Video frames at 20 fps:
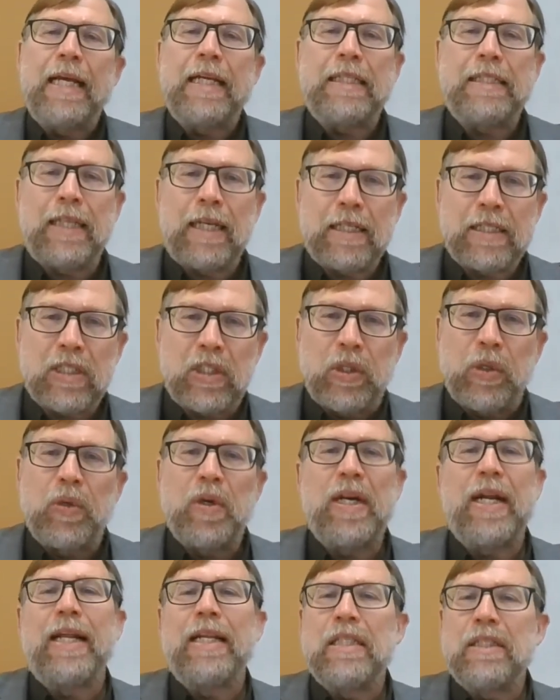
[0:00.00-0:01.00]
it's
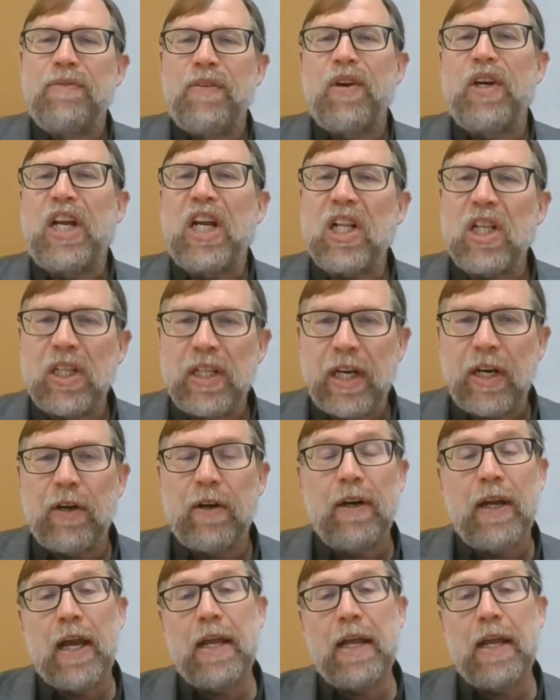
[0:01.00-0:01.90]
excluded and it's very clear.